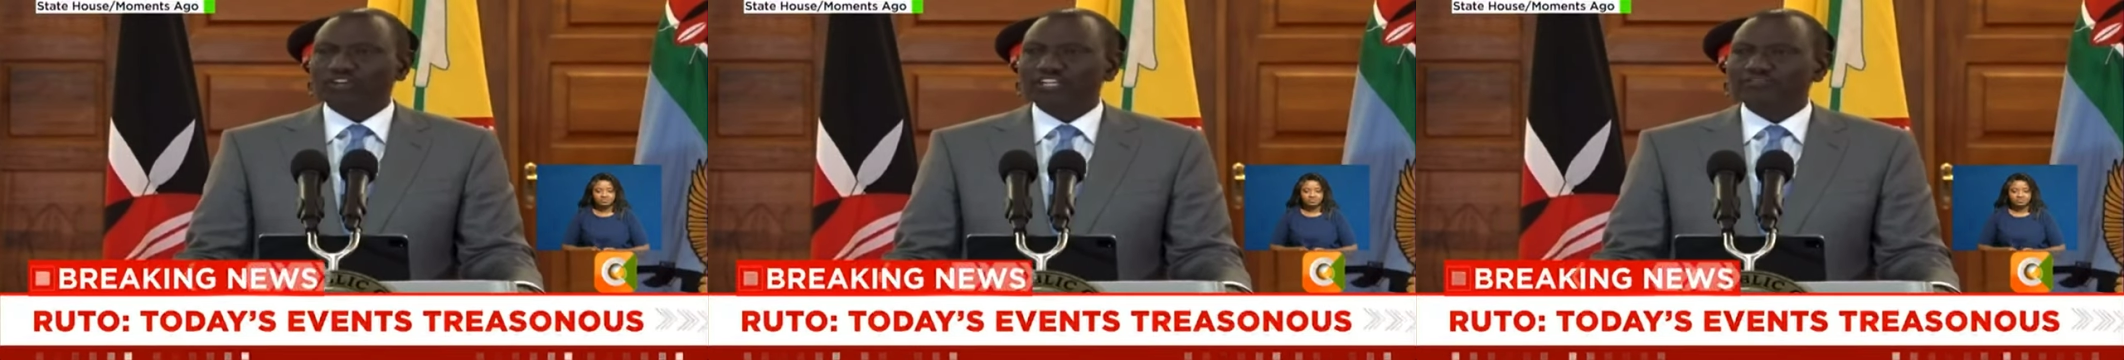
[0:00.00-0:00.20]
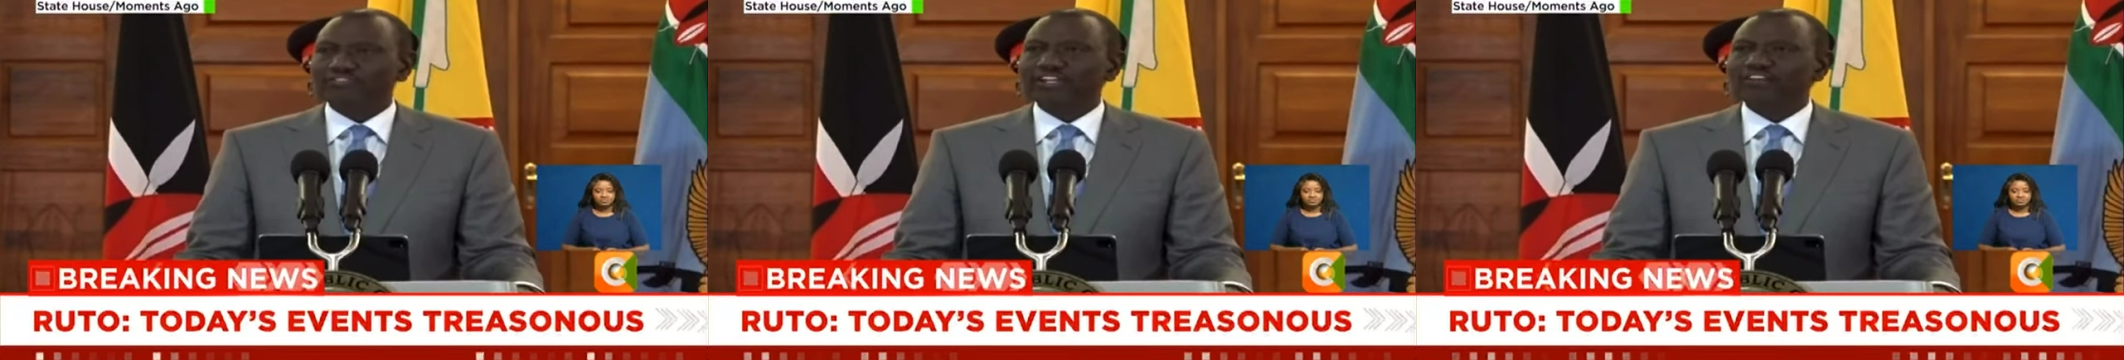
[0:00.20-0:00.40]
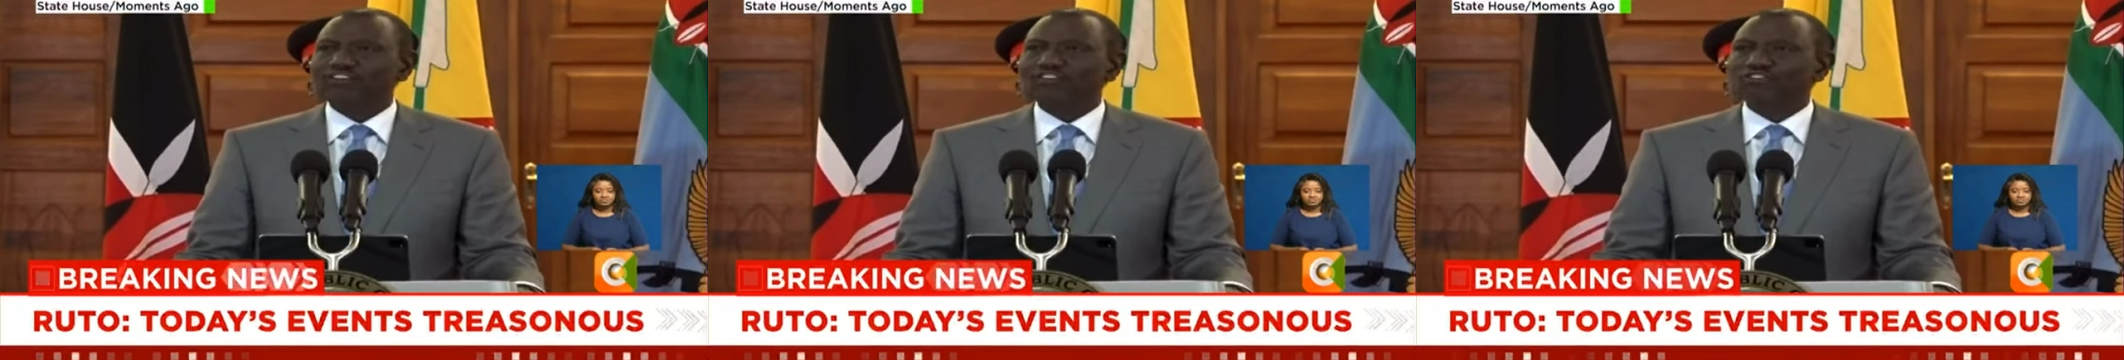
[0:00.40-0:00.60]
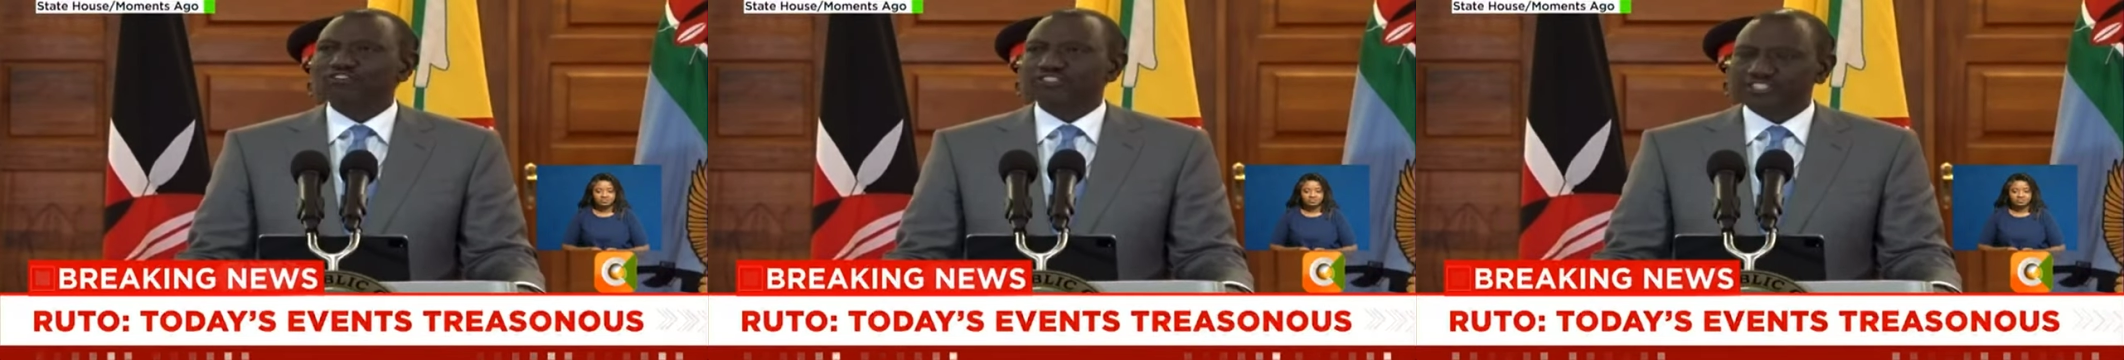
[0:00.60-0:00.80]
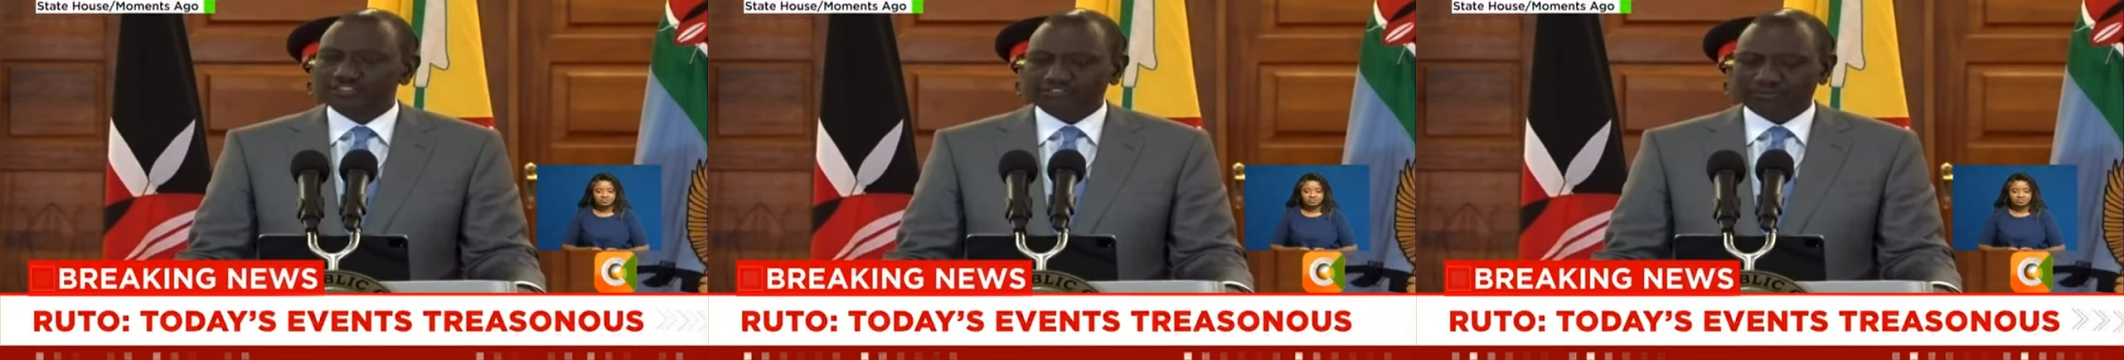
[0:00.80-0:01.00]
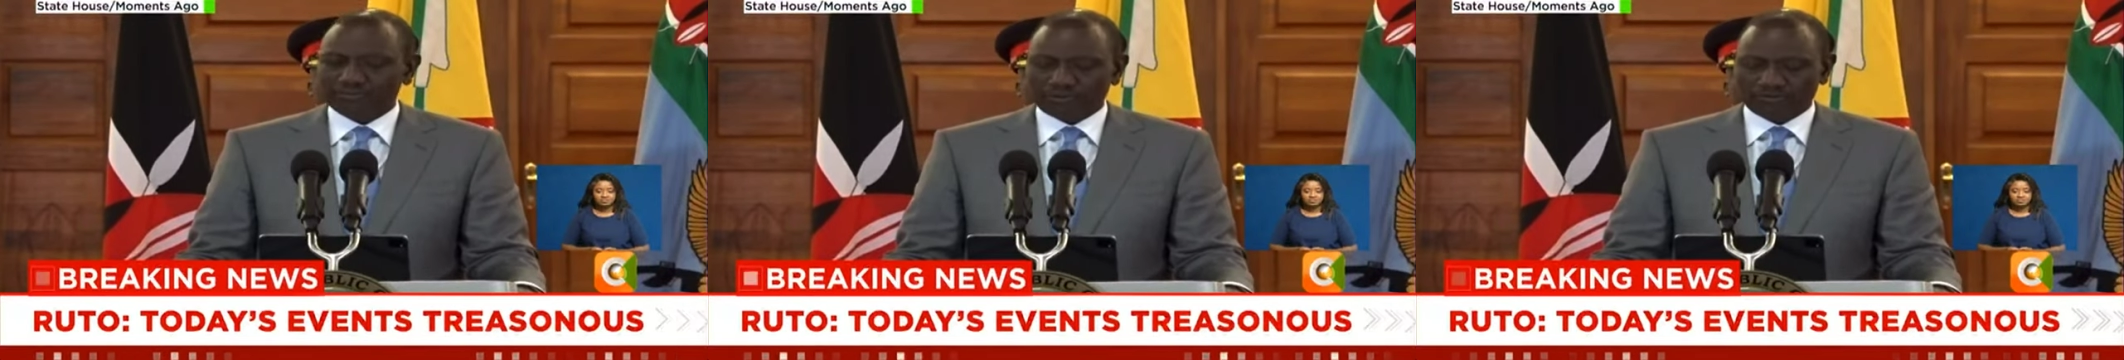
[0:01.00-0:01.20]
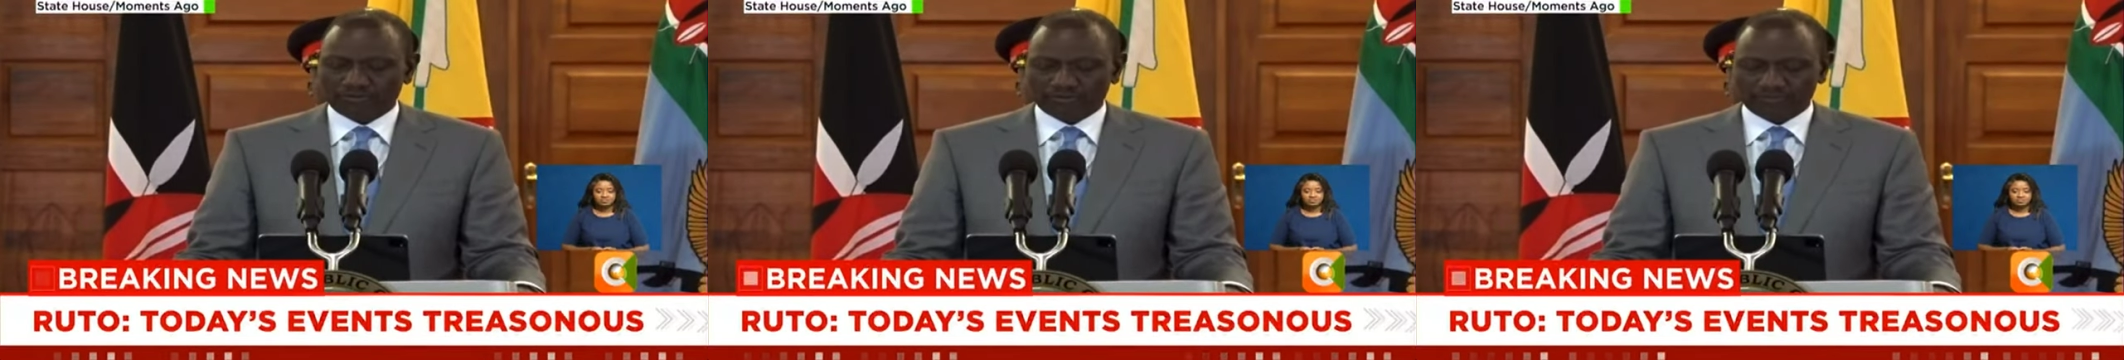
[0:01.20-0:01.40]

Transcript: even conceivable